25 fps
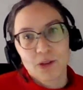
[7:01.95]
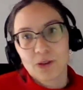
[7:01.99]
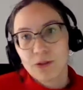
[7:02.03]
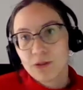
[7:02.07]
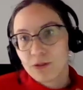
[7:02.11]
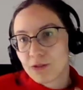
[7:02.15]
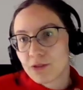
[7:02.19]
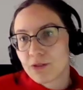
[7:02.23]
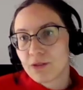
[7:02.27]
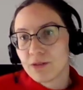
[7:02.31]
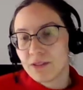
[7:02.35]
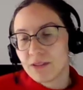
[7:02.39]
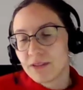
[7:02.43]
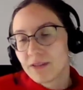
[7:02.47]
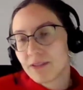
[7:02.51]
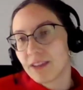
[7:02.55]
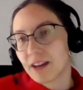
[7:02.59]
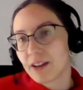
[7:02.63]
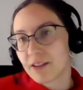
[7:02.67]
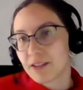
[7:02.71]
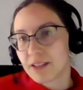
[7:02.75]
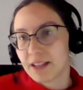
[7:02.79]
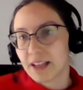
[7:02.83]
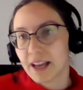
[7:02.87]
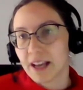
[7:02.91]
so so
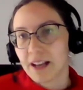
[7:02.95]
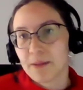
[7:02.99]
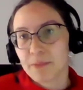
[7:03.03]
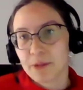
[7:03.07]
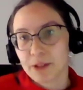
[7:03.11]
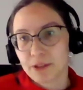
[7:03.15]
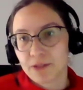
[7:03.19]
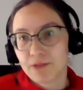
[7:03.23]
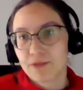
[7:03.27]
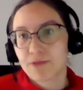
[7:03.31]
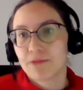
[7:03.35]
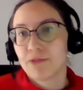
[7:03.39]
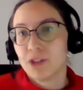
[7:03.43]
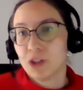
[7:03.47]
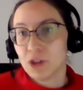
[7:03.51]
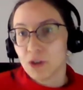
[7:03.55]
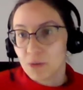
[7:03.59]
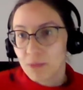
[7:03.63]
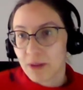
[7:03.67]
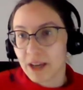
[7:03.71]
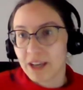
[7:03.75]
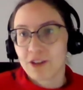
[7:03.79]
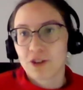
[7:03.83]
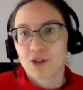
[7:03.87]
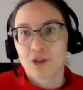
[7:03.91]
there's an element of you know
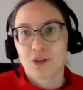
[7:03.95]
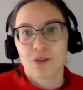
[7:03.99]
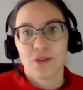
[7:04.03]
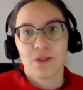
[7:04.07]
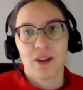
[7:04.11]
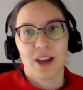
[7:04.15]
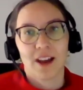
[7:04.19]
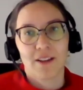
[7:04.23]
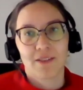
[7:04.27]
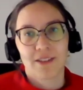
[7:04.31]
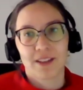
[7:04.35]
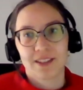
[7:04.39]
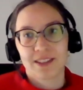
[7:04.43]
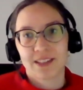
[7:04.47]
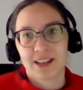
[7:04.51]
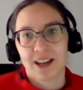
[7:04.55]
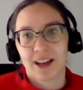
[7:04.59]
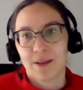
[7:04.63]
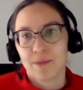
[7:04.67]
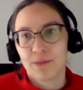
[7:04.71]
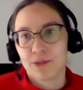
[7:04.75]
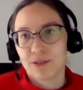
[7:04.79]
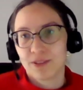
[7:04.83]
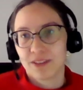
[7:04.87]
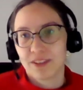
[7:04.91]
making sure you have that
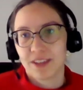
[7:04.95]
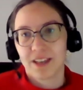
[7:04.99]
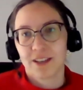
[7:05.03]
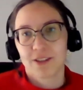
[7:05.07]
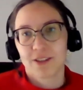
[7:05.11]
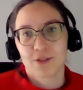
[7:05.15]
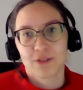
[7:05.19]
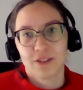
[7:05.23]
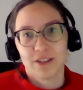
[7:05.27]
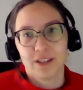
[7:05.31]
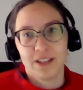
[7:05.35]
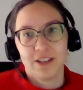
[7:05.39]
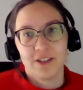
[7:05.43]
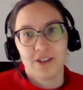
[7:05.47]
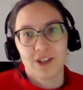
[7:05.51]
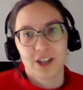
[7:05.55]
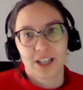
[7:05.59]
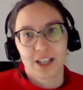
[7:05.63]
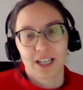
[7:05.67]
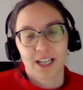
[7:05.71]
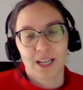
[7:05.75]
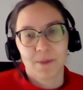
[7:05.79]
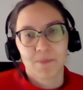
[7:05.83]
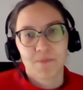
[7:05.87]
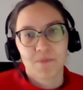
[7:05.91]
time to think
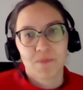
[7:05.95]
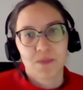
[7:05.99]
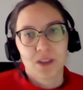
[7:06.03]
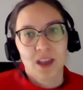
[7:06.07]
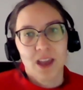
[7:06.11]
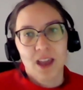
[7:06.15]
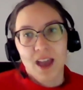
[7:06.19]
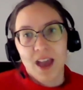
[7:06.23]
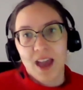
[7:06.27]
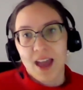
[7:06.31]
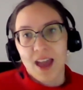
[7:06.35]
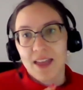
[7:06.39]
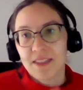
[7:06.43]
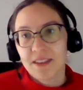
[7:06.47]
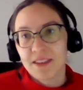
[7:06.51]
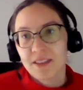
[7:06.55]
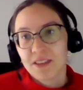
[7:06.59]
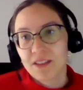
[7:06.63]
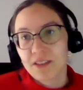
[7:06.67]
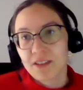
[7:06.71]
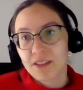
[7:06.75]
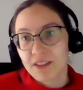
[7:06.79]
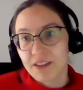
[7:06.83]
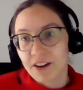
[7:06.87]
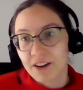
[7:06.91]
strategically and then
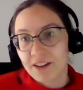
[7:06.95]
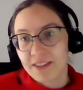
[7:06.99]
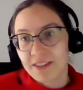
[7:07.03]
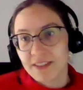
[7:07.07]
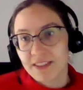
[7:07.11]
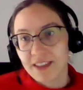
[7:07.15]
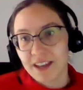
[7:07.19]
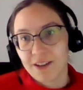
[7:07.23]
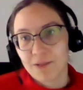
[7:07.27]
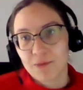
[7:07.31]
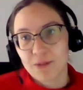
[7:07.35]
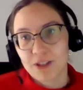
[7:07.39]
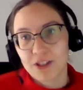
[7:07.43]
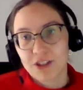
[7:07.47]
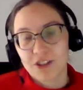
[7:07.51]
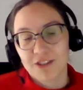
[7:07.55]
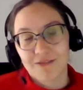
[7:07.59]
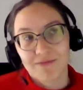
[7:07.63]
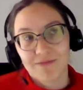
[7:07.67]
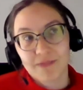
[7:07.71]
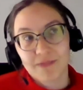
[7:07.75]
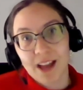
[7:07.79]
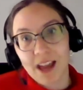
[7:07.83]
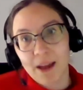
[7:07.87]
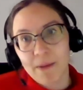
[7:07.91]
the third thing which
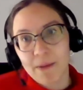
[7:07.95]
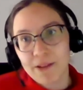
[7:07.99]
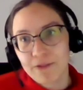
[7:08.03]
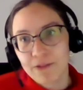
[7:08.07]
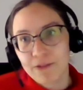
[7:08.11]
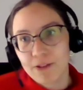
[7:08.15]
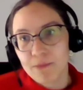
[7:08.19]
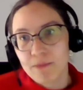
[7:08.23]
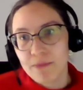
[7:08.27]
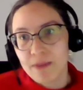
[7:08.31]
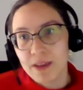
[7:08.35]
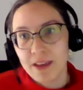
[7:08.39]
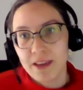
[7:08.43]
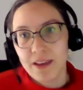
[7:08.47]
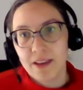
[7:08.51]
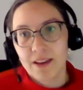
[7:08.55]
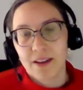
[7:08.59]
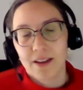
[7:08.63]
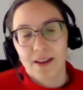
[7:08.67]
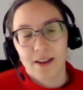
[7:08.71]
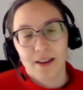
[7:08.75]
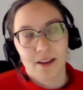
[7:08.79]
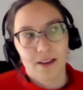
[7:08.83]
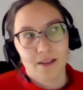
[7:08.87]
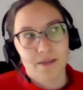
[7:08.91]
i mean for me
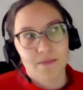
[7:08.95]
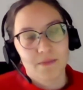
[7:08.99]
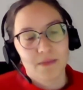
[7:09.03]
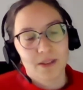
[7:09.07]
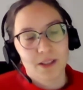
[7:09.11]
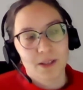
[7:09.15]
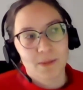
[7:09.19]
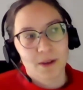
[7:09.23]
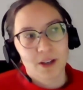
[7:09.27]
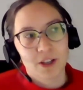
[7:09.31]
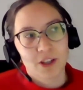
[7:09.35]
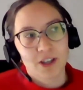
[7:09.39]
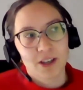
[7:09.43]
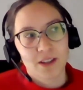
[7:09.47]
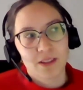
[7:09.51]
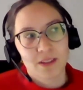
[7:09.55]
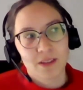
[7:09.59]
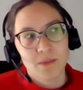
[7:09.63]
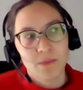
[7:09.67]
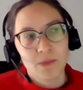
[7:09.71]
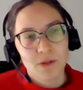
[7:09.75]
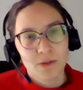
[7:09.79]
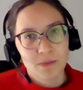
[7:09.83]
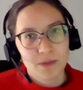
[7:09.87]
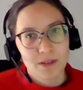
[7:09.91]
um, especially at
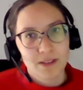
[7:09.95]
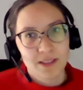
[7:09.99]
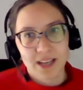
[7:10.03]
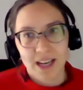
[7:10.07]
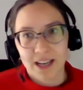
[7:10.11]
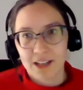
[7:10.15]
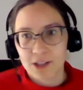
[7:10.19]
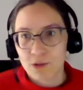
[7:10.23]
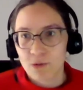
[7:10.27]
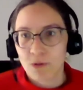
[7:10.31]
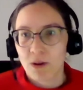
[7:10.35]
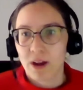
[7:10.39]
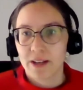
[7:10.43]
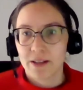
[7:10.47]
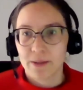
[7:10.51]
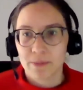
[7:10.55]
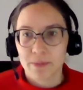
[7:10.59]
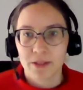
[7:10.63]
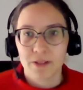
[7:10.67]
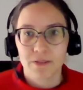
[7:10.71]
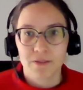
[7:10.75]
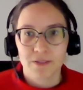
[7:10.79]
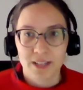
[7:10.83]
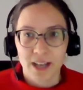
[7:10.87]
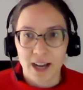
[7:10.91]
the moment takes quite a
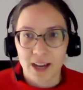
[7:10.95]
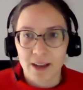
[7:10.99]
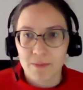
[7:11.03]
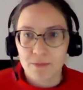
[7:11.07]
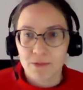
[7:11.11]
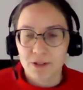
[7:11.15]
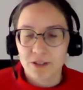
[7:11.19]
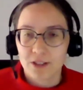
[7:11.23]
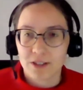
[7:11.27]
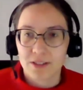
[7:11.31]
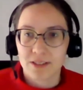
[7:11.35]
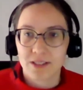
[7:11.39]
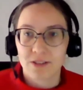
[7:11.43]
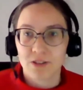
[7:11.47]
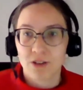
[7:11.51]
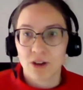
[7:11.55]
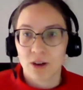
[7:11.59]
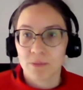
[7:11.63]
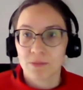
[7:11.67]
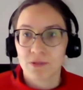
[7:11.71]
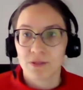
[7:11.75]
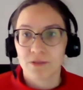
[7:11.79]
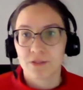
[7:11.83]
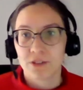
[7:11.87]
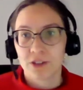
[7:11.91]
bit of time which is in
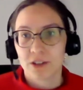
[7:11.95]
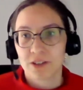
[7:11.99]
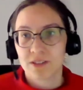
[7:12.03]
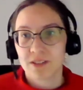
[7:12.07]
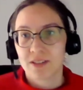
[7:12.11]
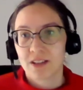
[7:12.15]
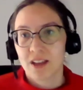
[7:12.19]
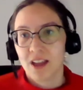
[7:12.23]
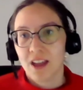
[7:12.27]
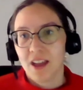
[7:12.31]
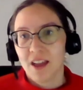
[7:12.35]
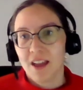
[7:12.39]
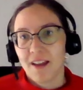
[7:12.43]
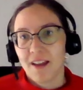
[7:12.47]
terms of just